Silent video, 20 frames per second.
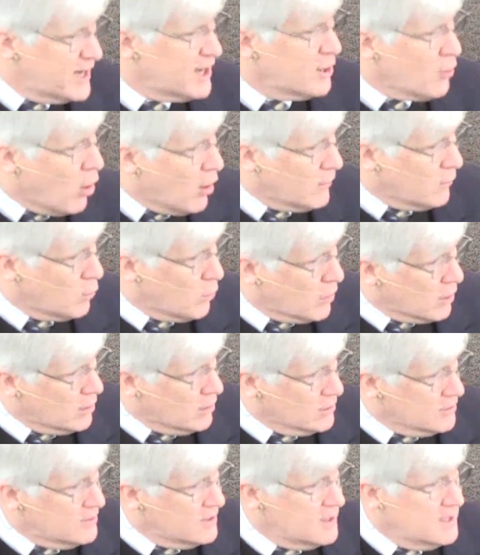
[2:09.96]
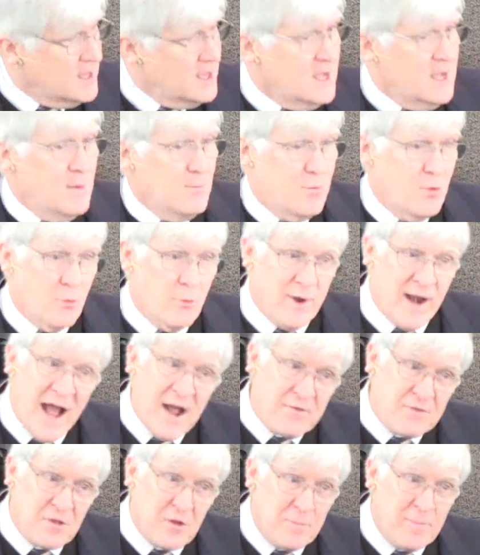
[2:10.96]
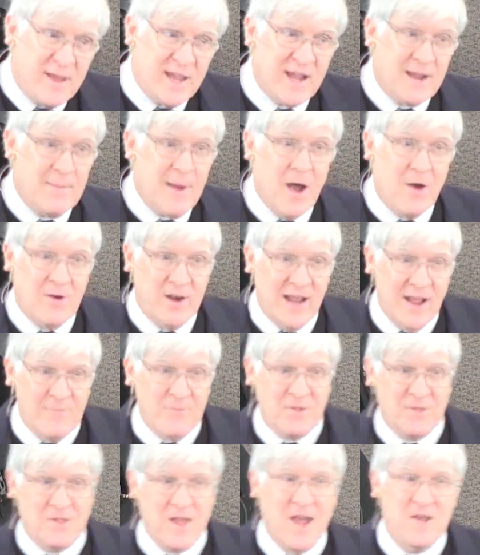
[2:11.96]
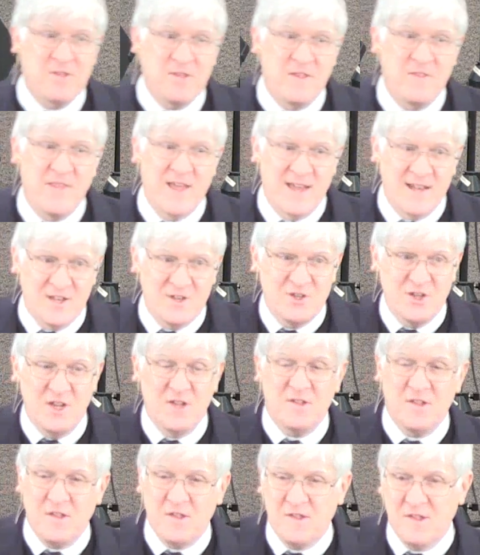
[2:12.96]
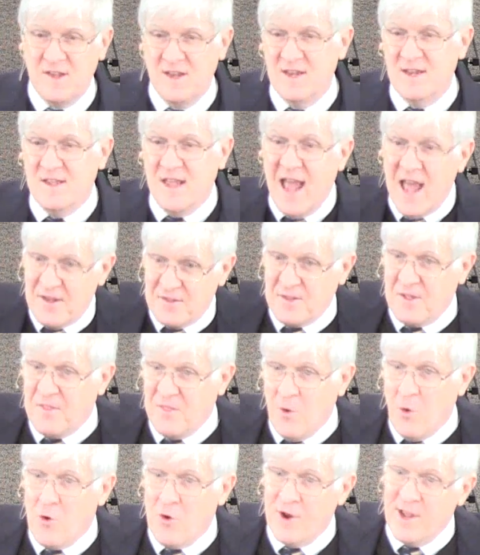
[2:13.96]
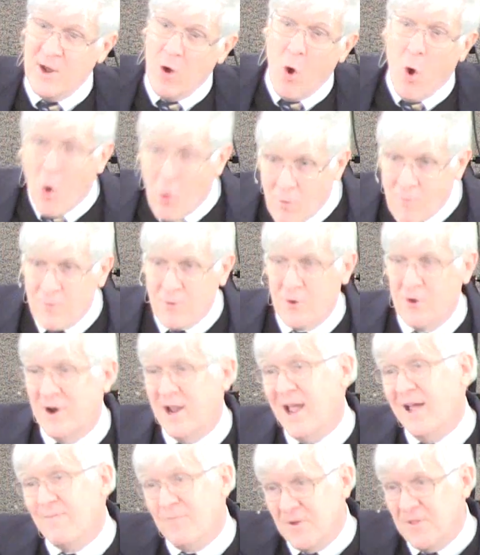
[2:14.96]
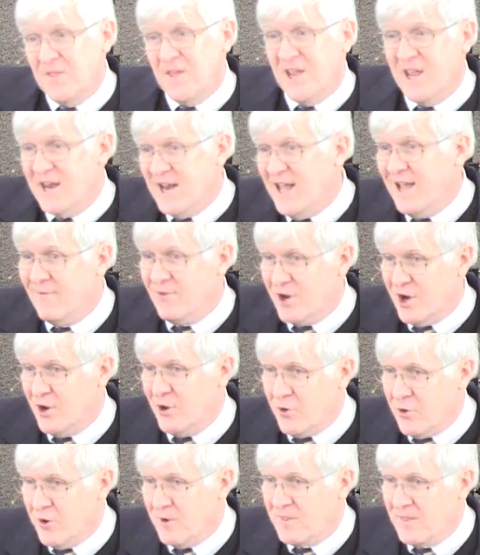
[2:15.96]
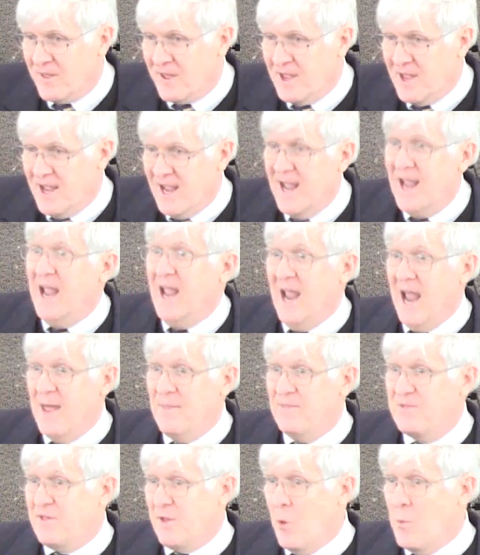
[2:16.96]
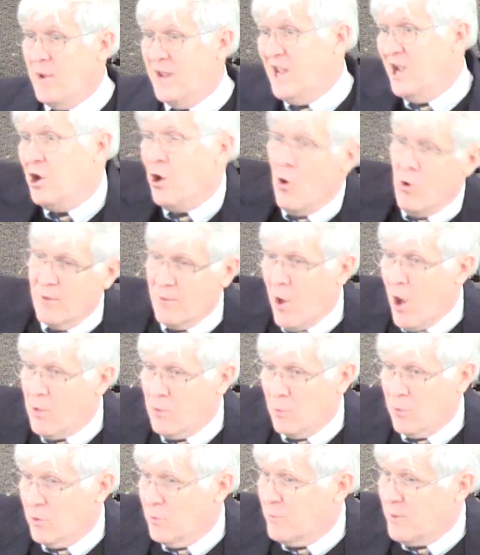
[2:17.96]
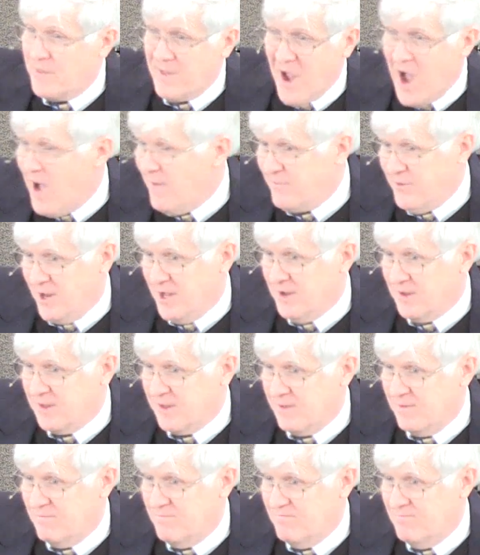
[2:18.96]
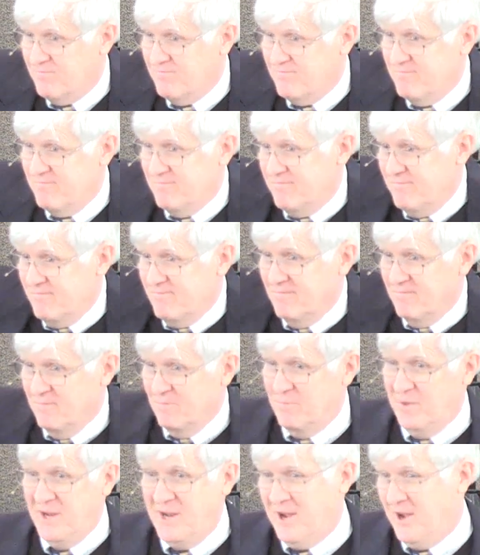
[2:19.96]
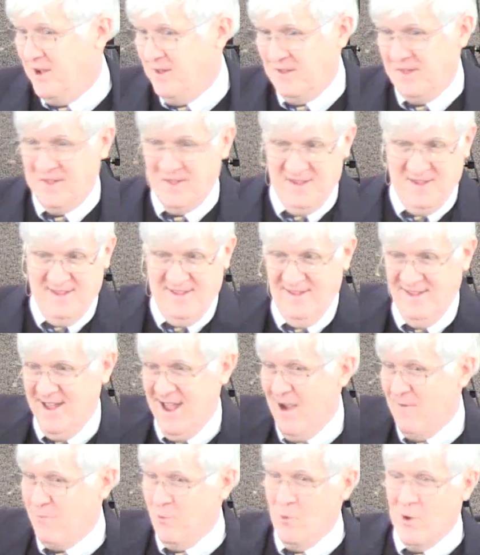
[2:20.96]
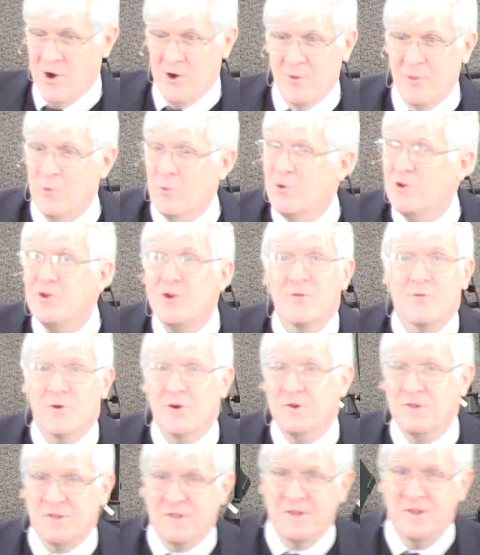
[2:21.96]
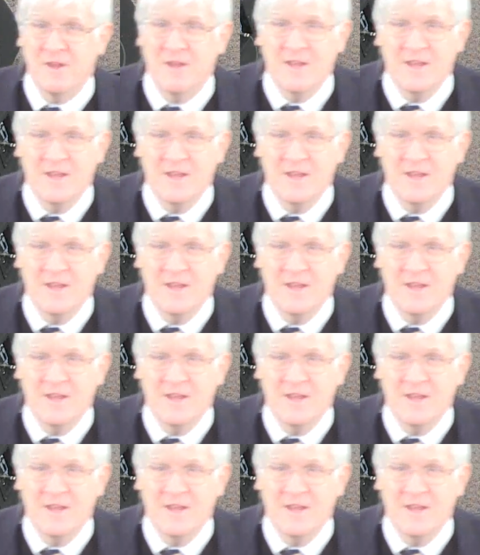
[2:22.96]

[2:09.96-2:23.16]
into all the world, but we're not so big about emphasizing that Jesus is, has authority over everything in heaven and earth, and so we can go into all the world with confidence. Because everywhere in the universe